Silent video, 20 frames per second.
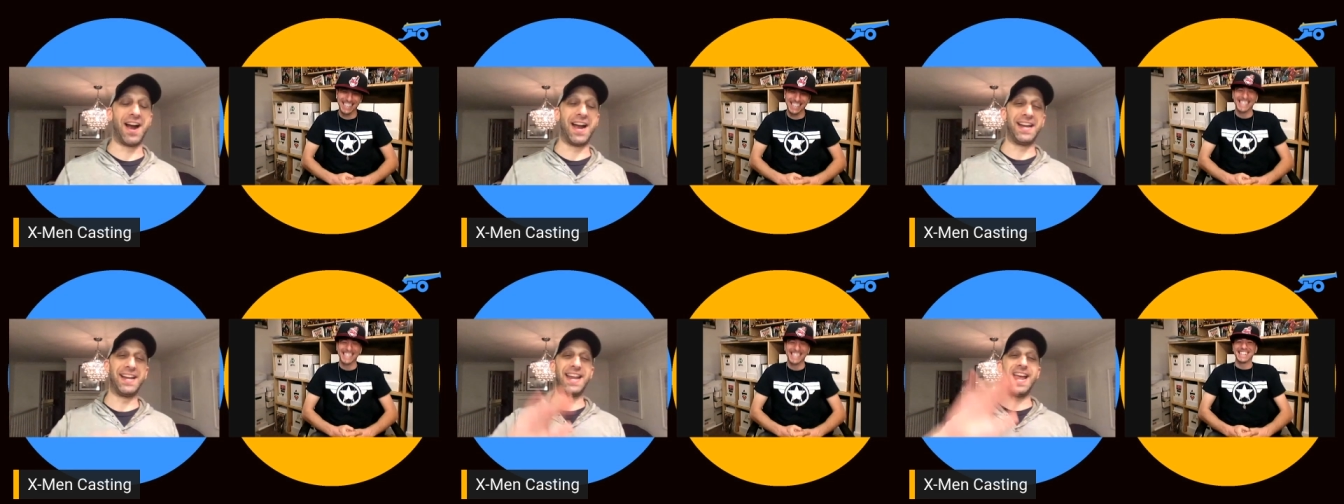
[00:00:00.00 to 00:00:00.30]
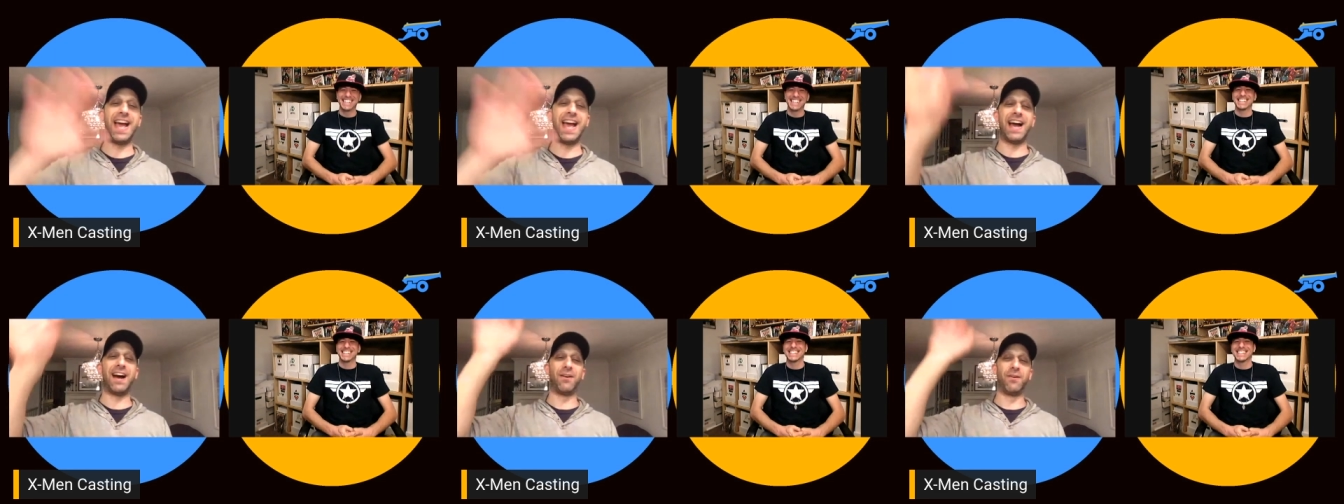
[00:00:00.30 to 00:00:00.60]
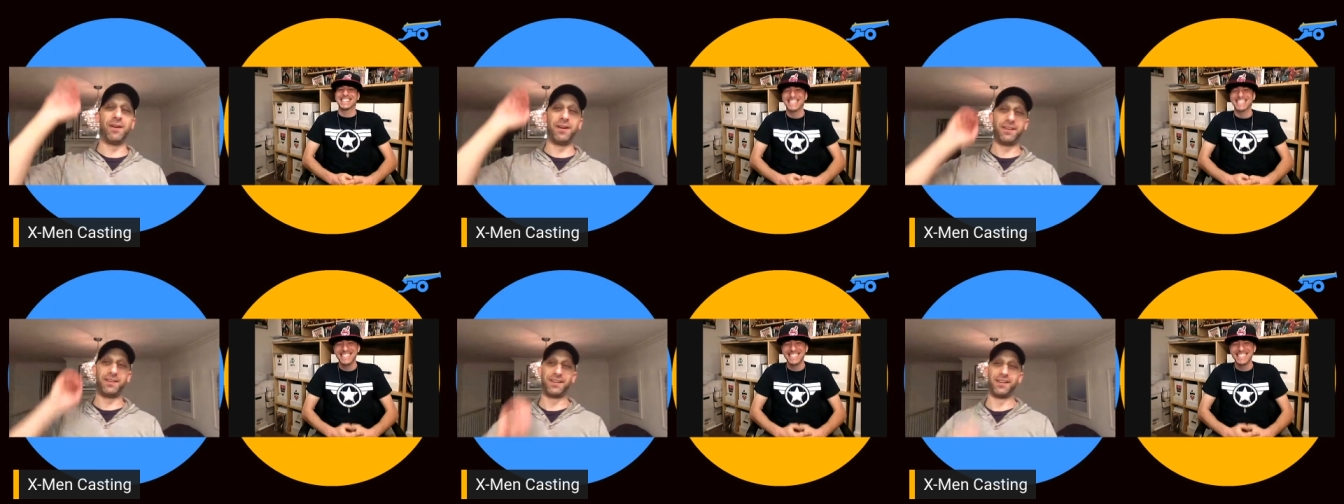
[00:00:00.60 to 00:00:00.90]
all right,
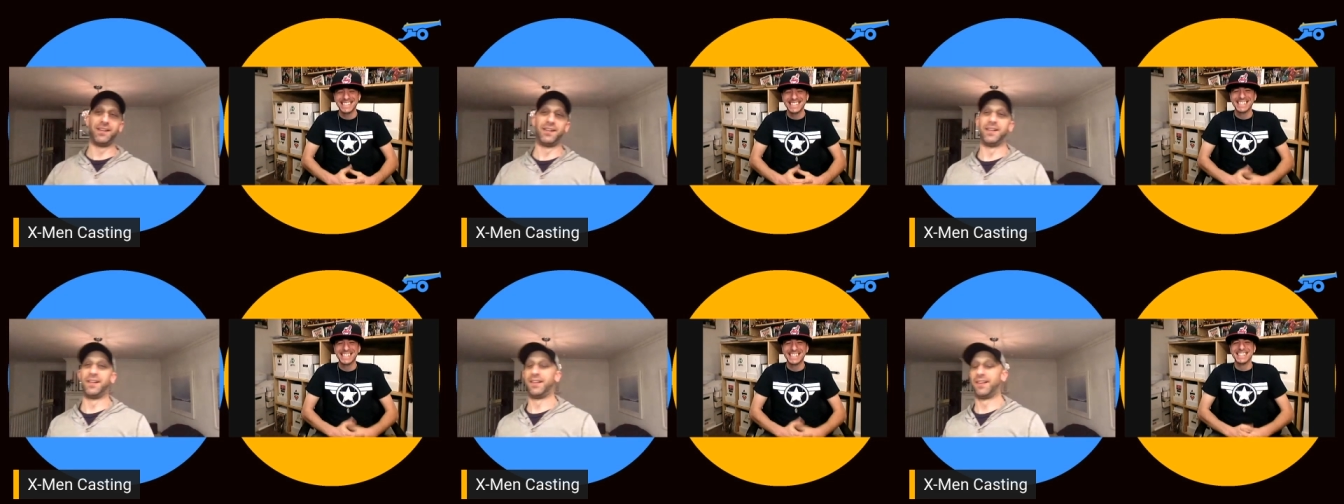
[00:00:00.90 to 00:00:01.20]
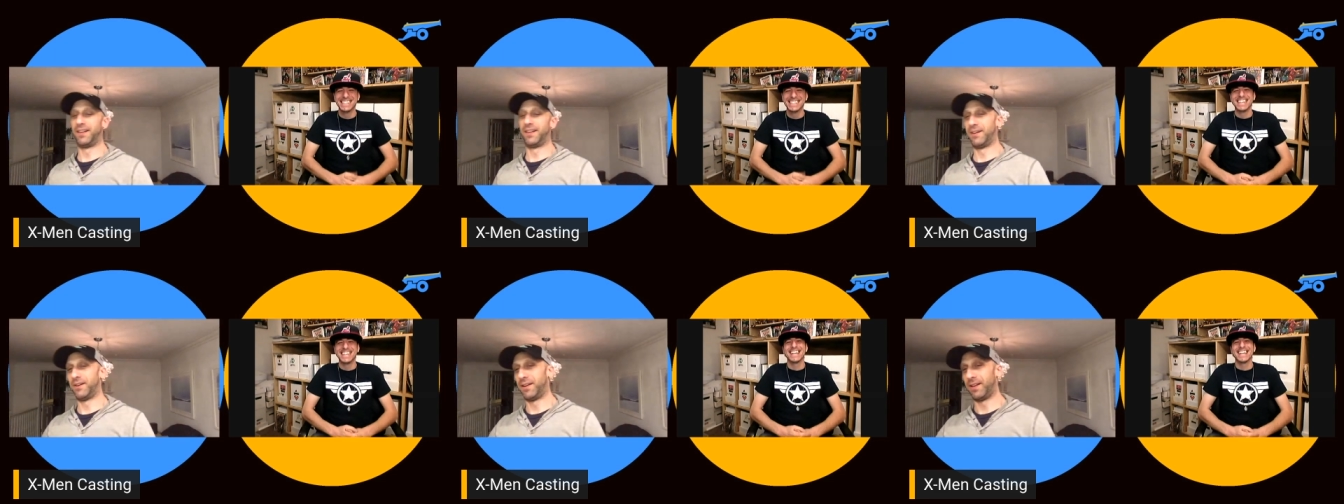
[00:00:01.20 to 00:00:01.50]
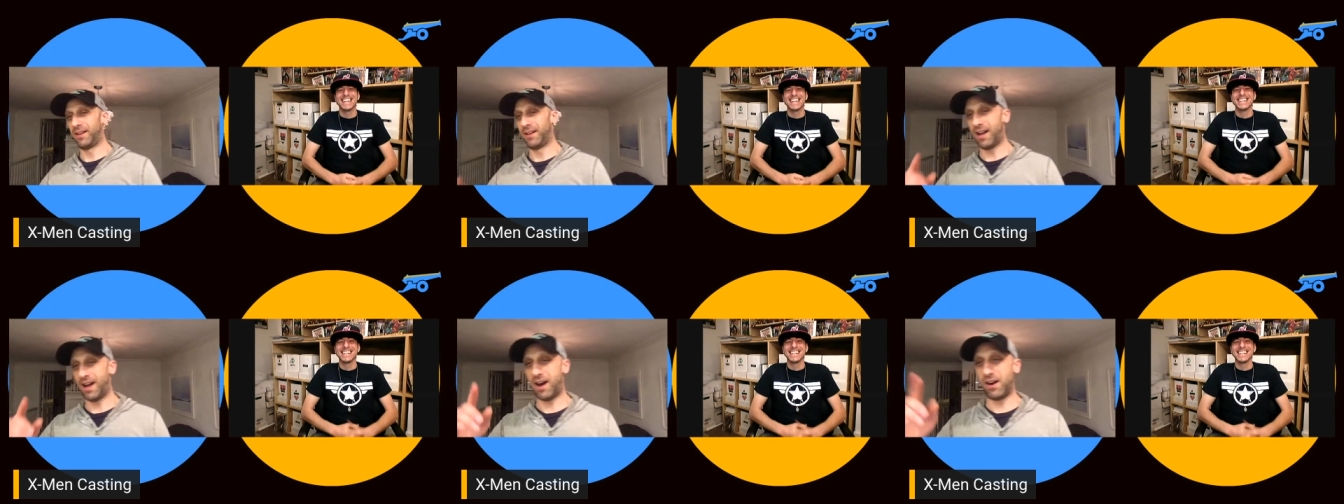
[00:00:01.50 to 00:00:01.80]
now
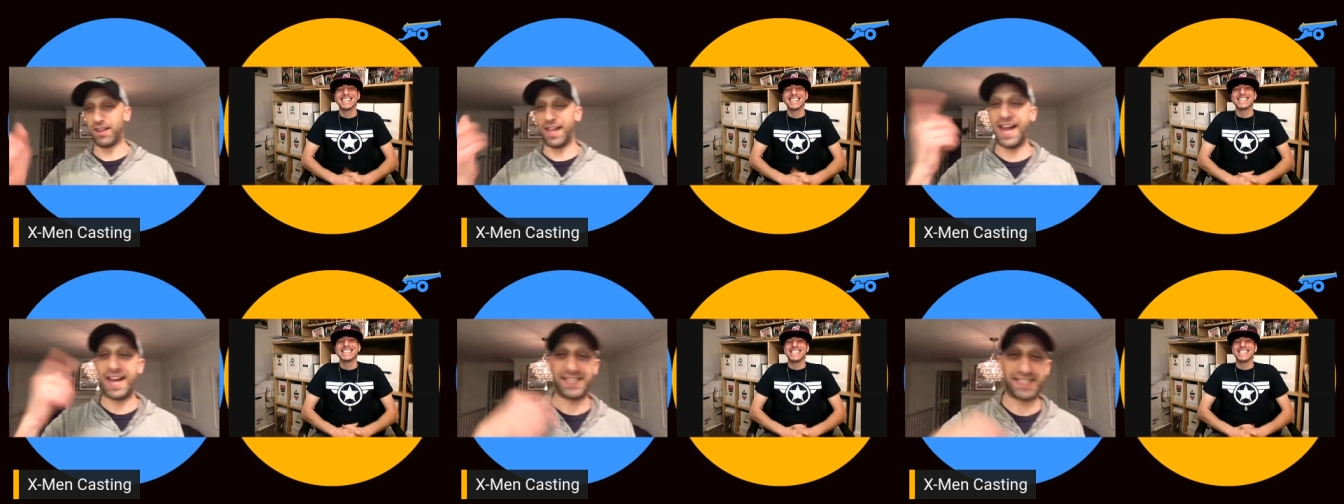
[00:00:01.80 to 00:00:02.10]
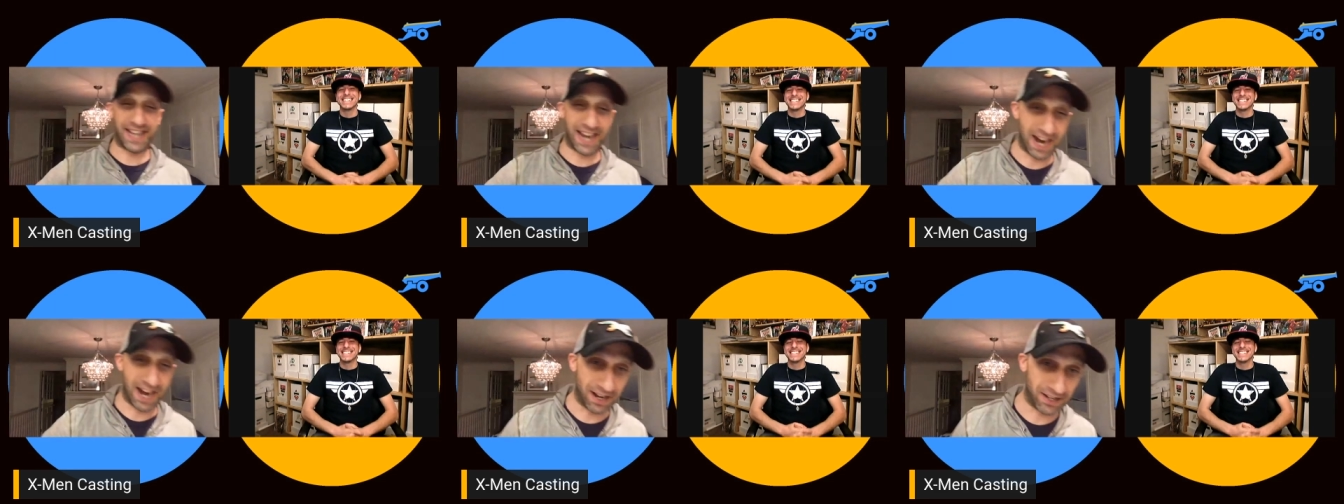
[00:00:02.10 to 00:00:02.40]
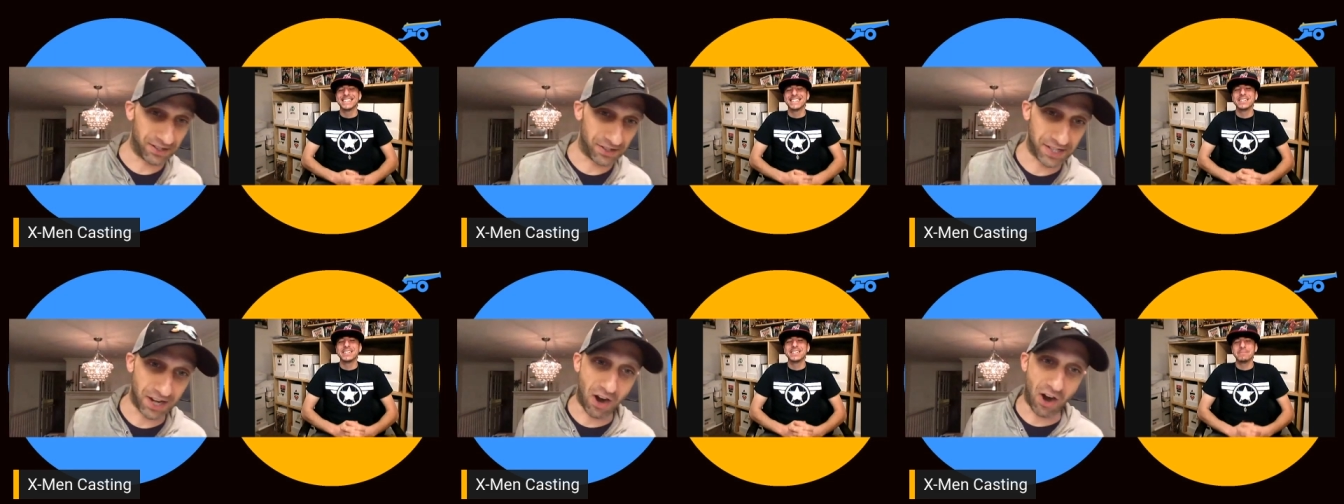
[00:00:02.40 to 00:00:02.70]
our last
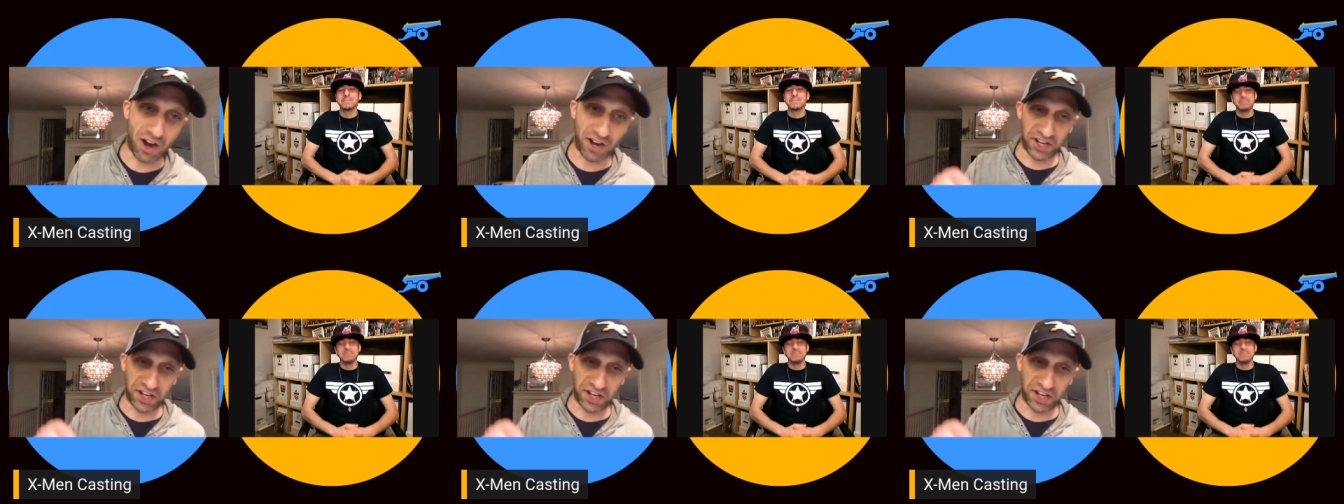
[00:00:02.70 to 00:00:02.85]
character is